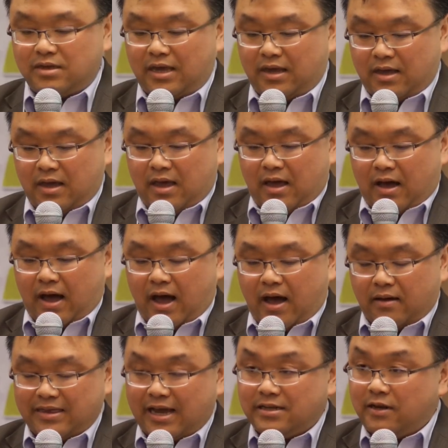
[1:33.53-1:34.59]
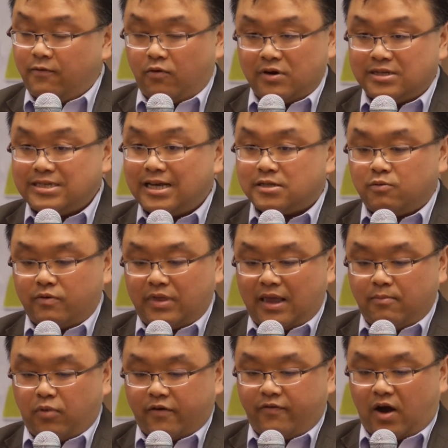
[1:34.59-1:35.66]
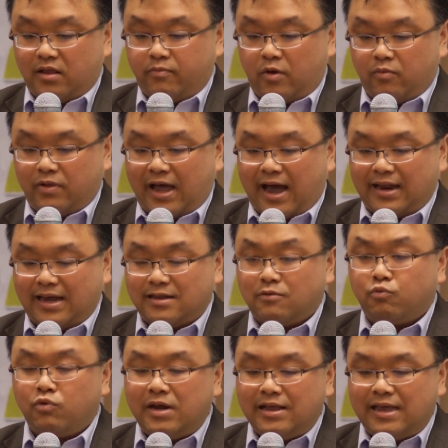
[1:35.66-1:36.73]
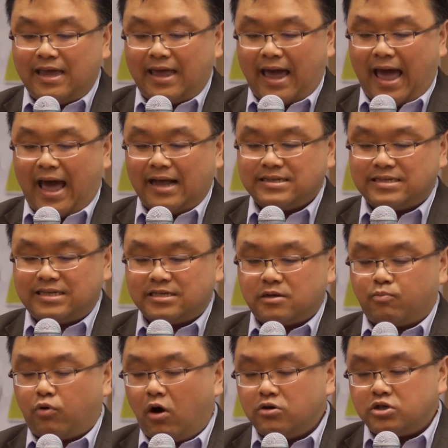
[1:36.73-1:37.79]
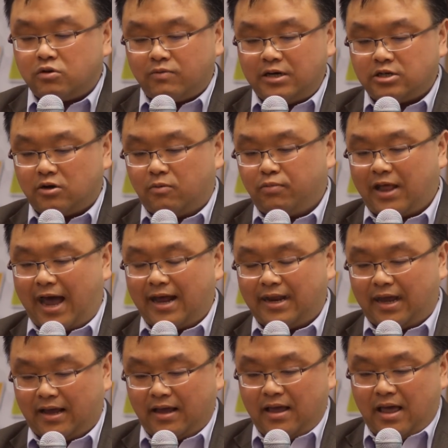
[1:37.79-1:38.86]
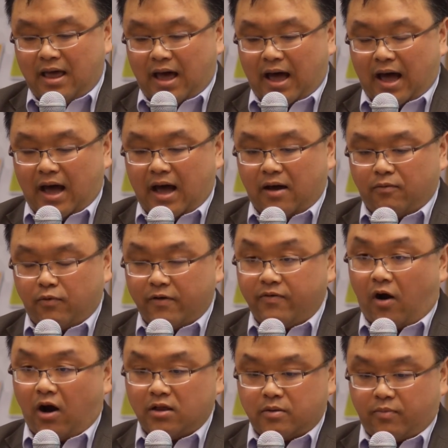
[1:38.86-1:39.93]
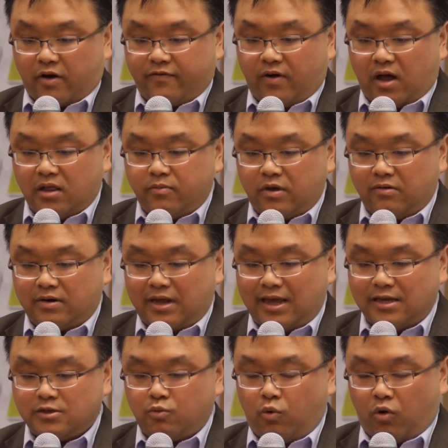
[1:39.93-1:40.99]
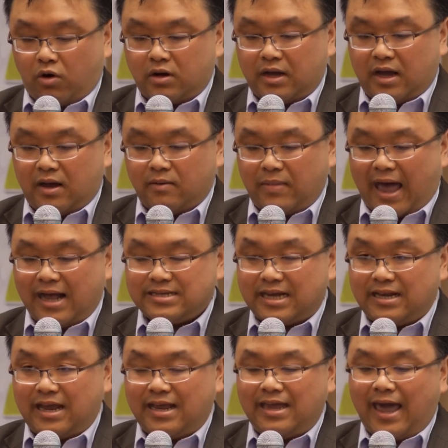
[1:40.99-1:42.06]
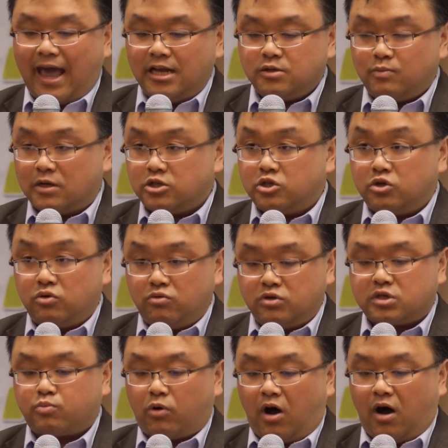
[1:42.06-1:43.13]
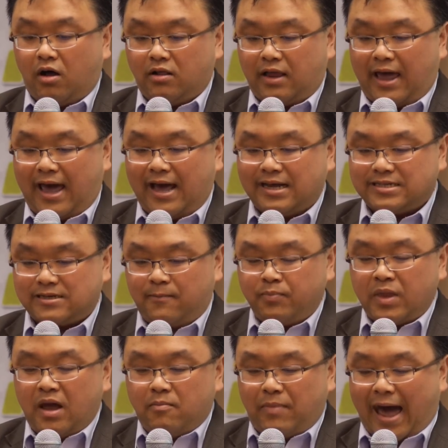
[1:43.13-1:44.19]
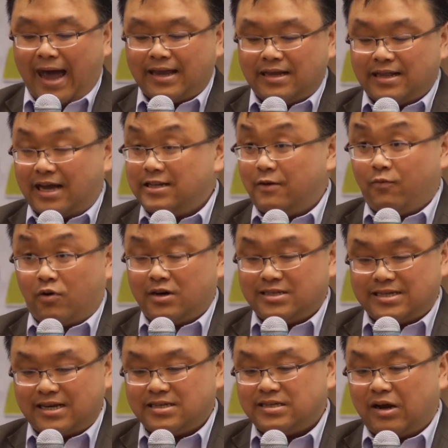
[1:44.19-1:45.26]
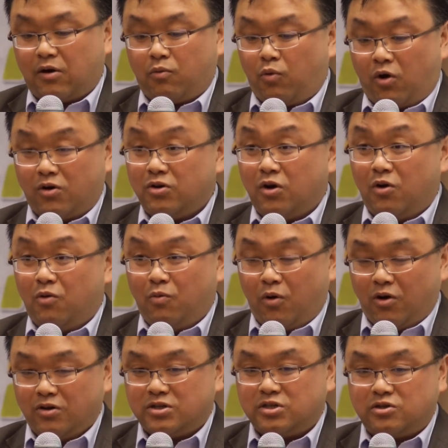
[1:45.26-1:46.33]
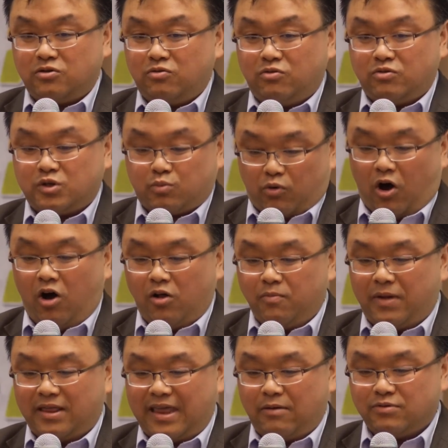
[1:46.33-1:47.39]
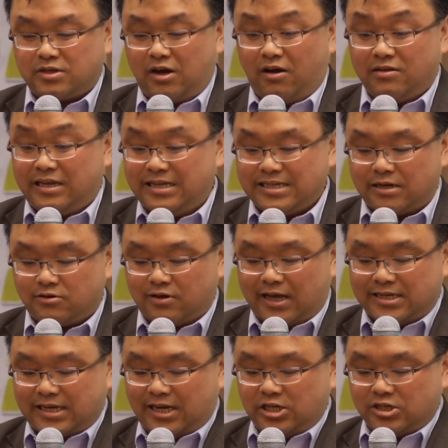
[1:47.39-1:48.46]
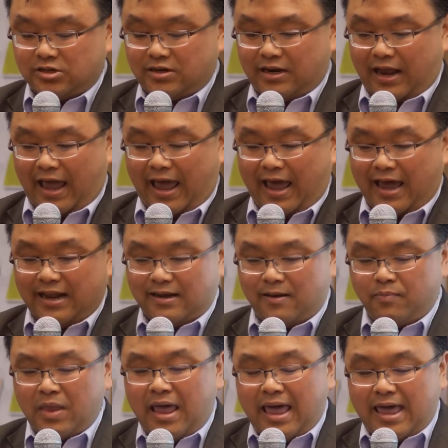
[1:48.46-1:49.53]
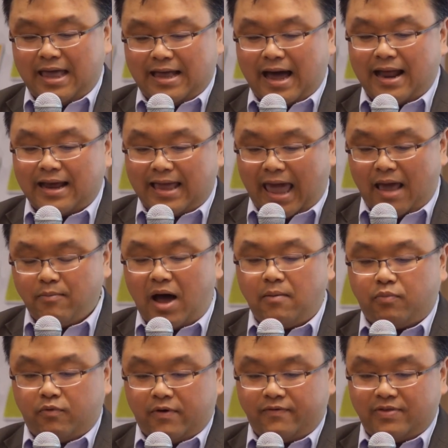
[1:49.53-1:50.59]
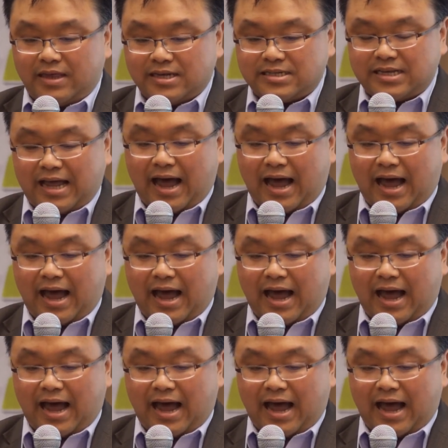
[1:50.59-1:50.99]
the 1946 with the Bartholomew Plan. And really, as this approach to regional planning with Harlan Bartholomew and his work as an engagement to sprawl. As back in 1946, there were no words to sprawl, but it was called decentralization. And he kind of came up with this